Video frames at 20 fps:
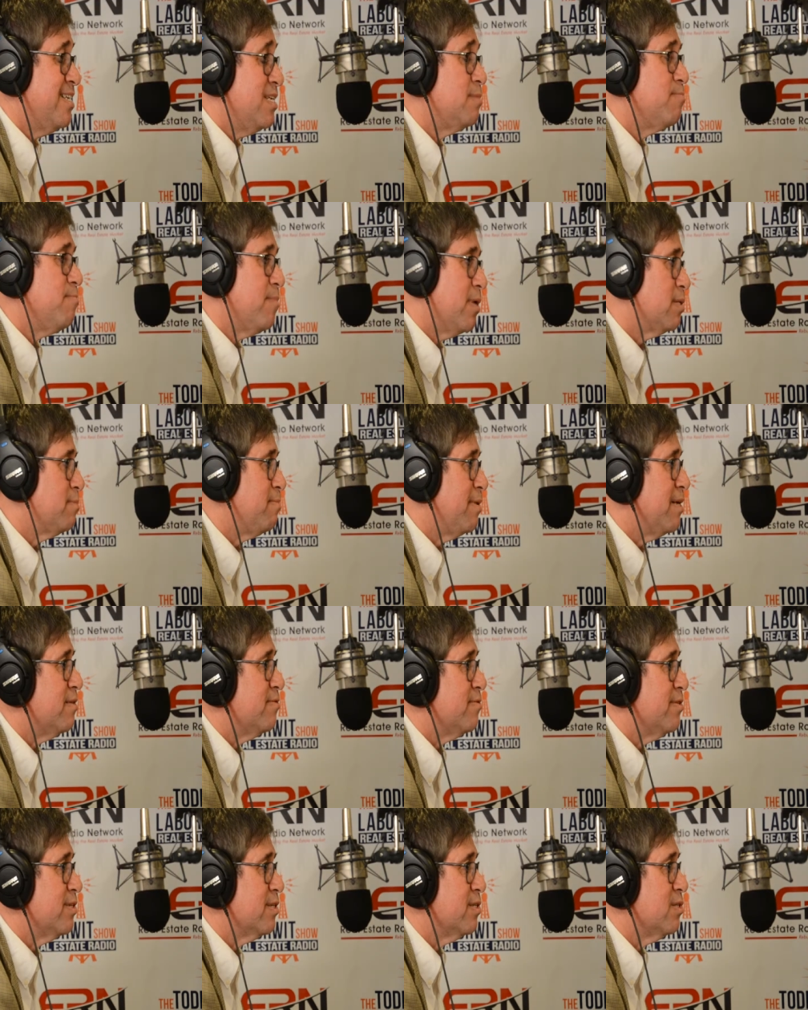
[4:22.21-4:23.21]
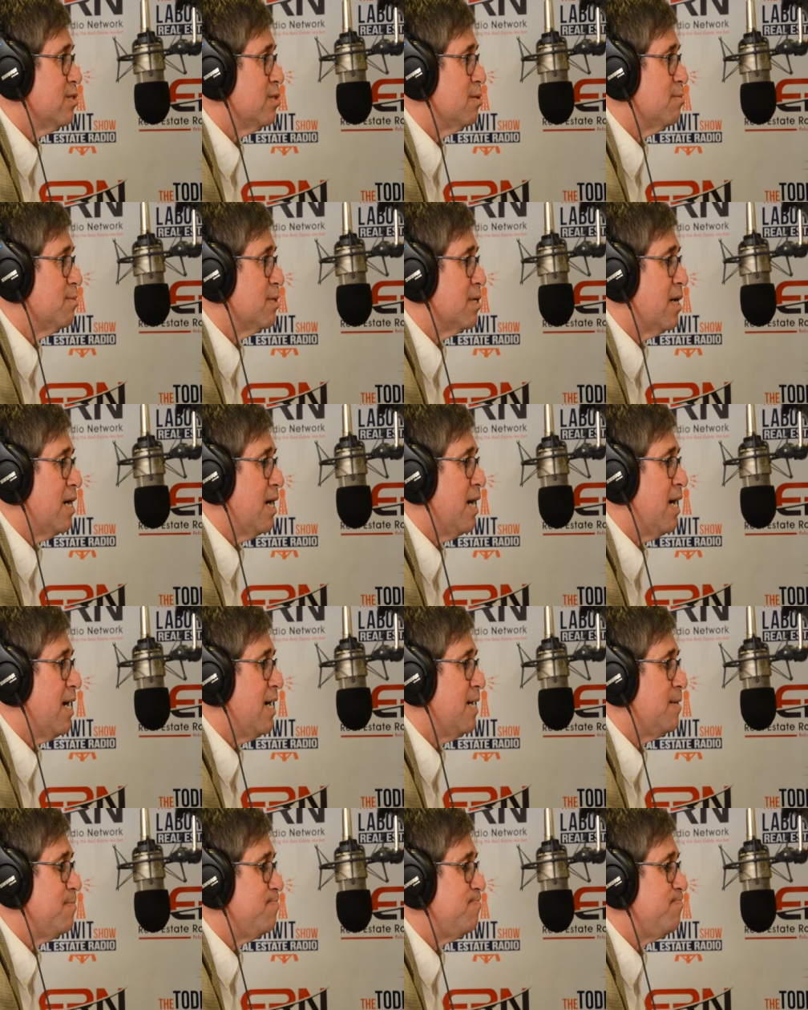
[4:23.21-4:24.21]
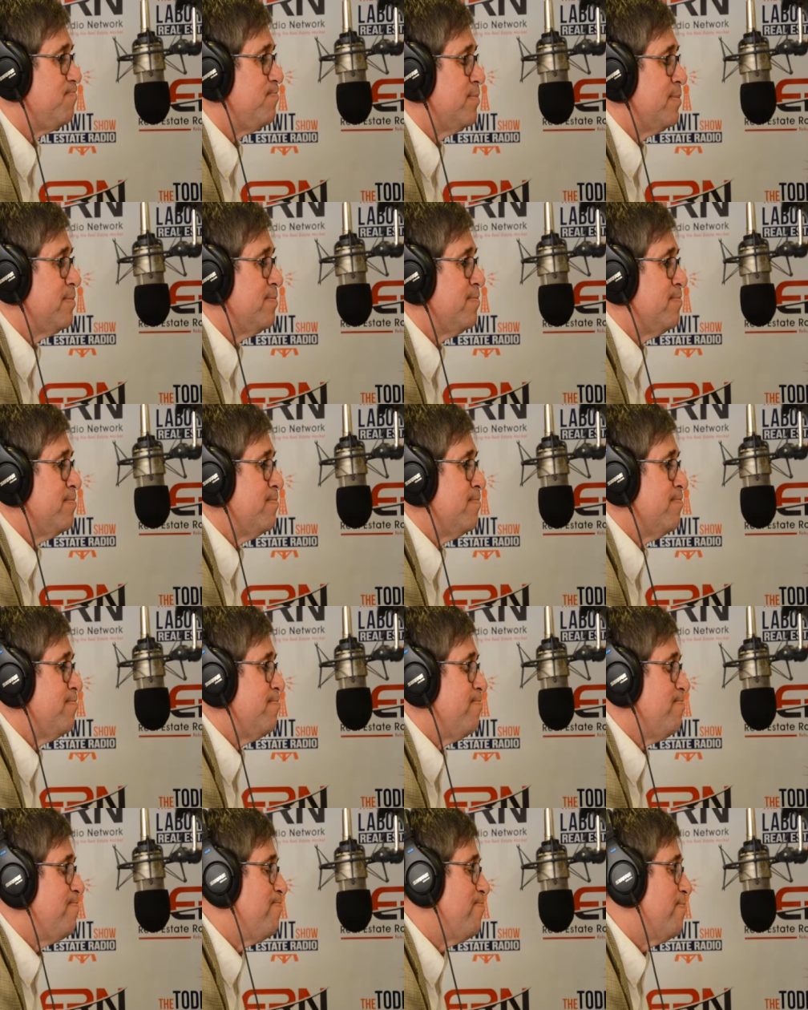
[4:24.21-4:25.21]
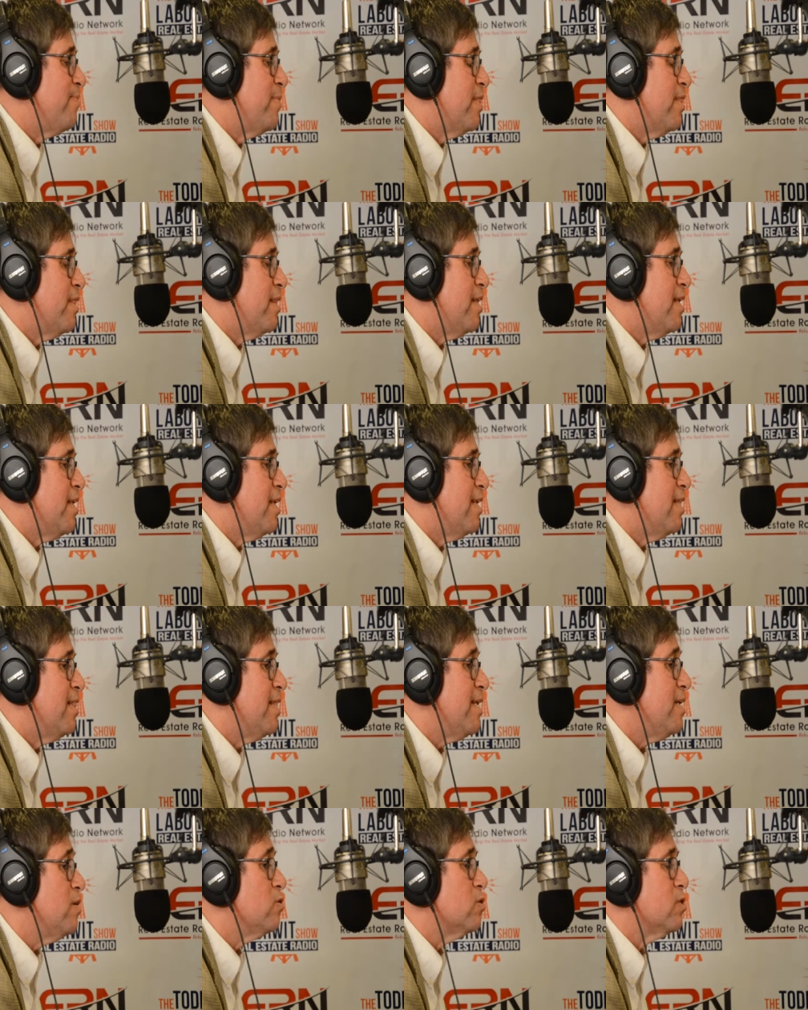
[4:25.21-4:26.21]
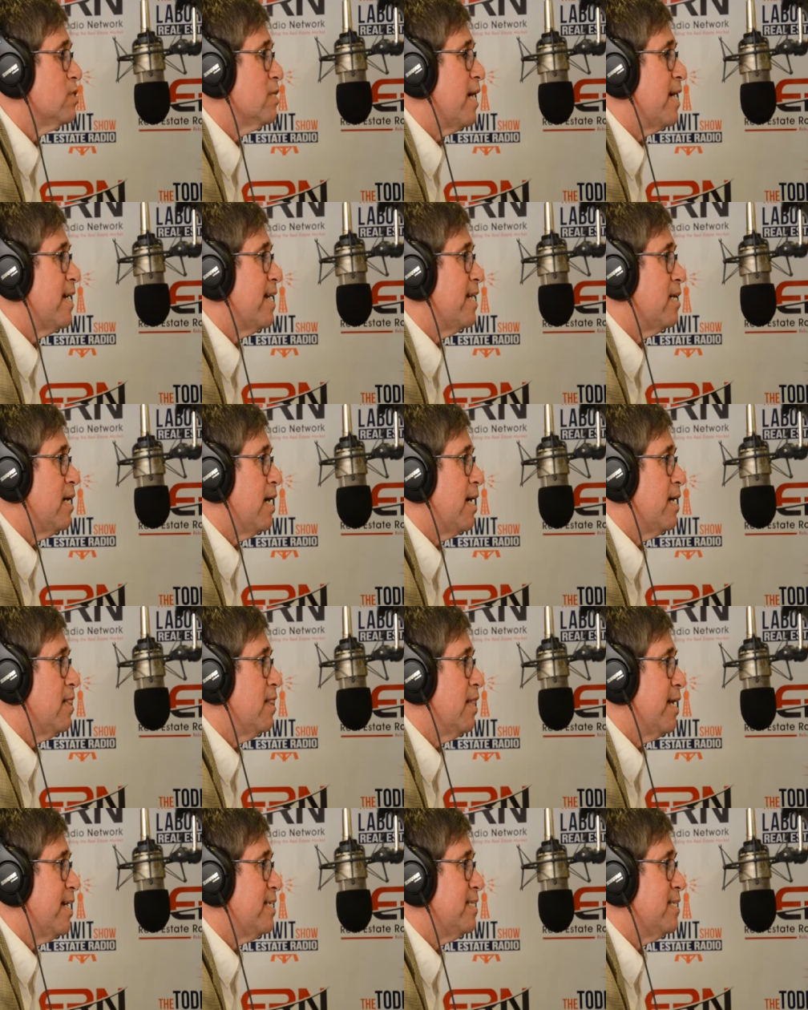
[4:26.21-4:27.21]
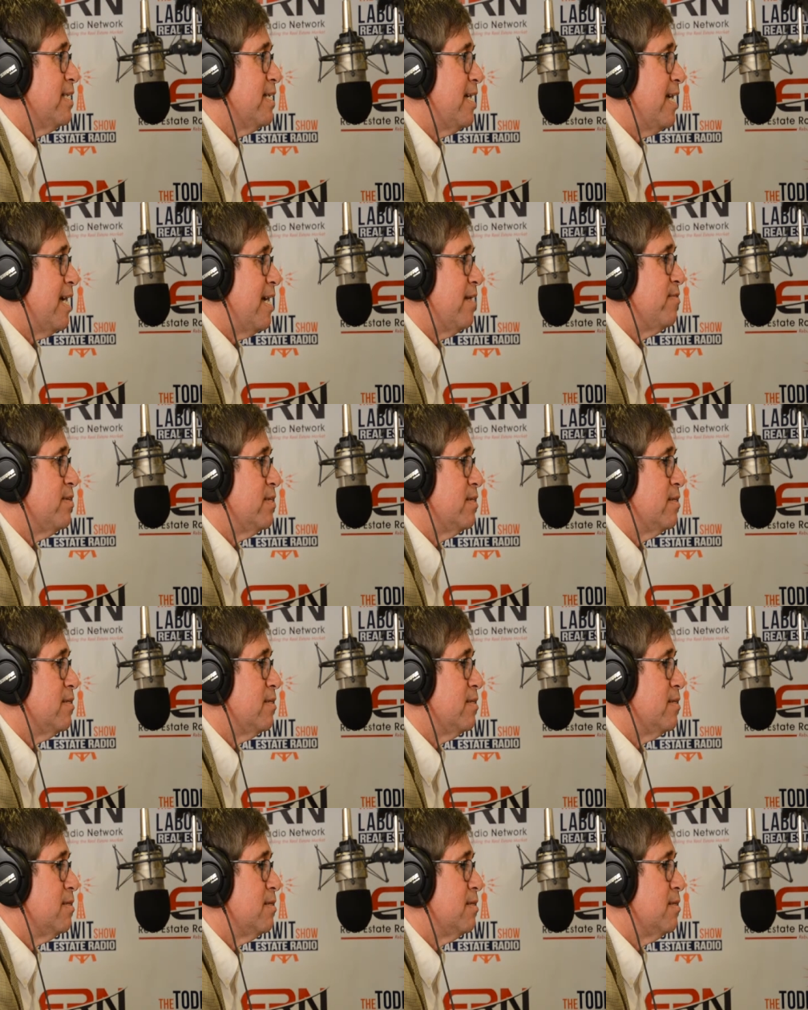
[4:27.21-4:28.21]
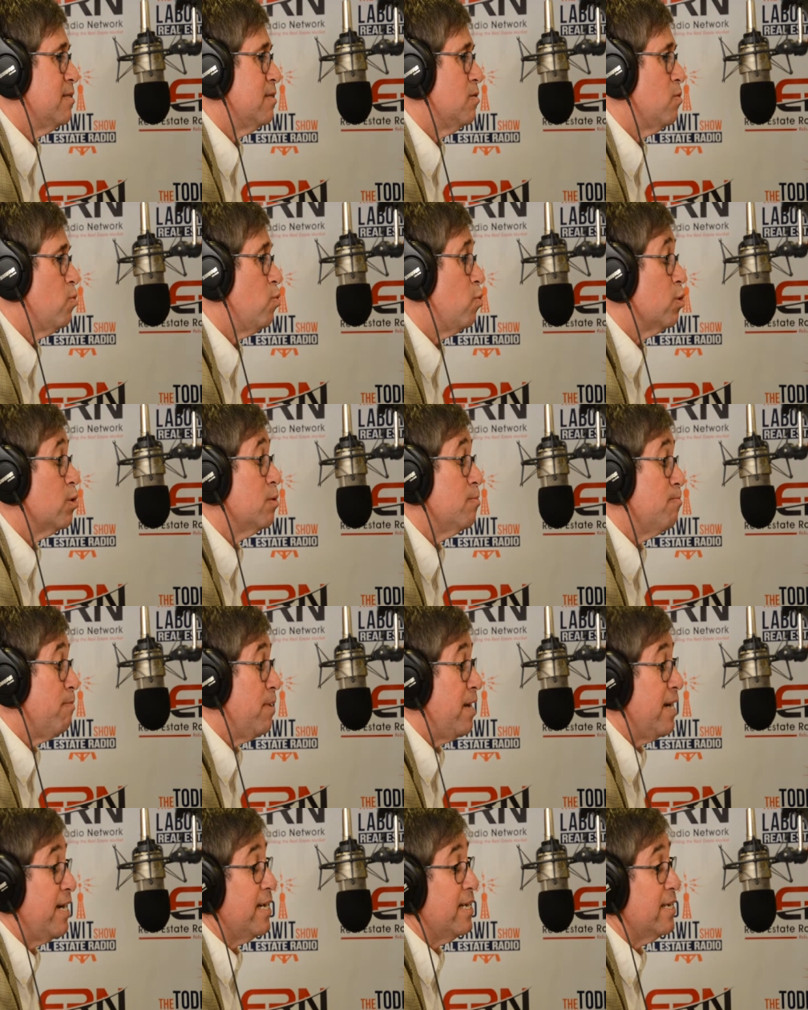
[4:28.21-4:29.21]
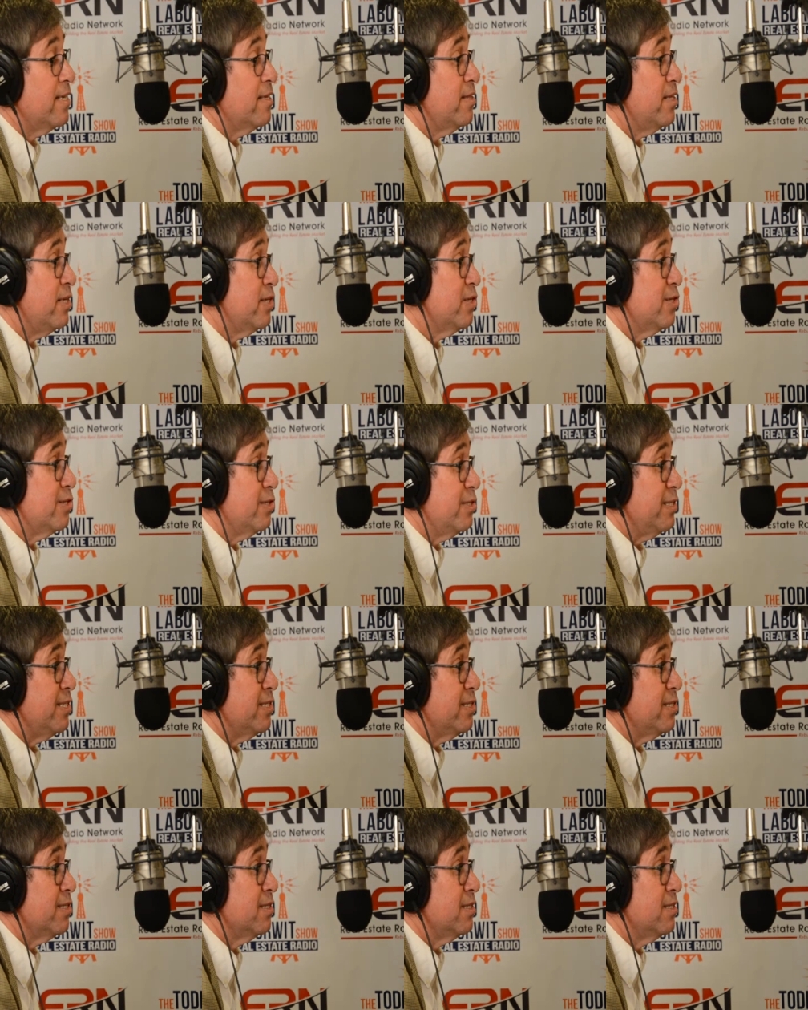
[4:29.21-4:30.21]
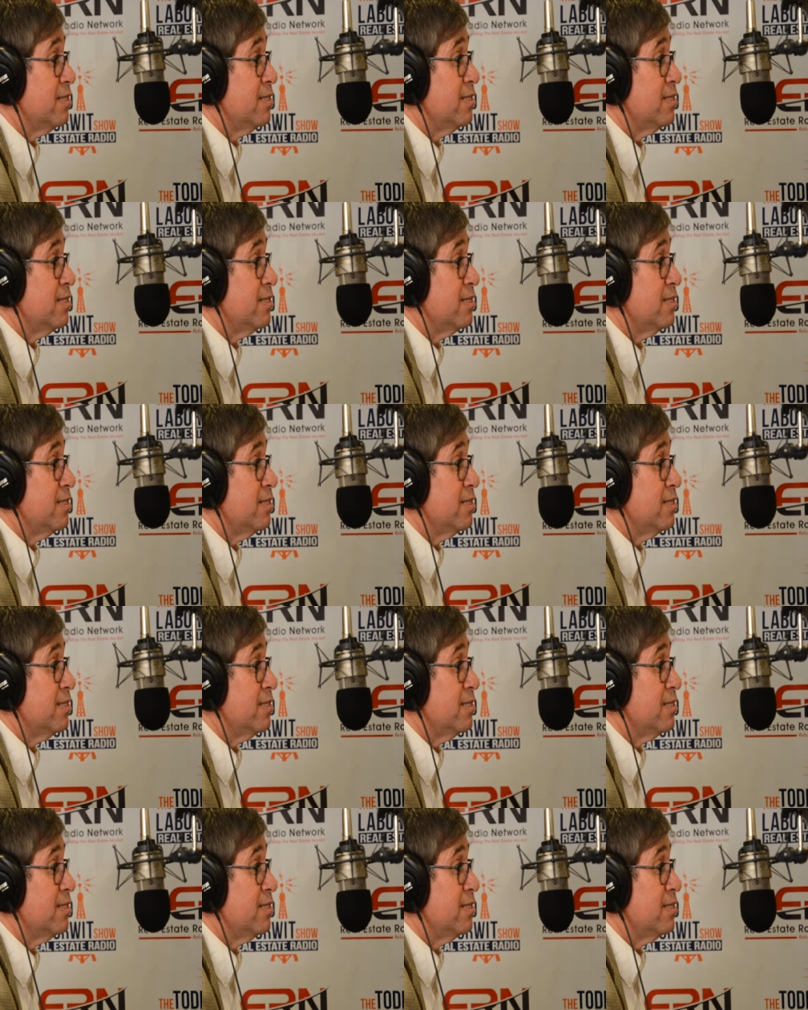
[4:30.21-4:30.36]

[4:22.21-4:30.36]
It is much better for the consumer. Um, the legal side, I, I like to have it ordered by the attorneys.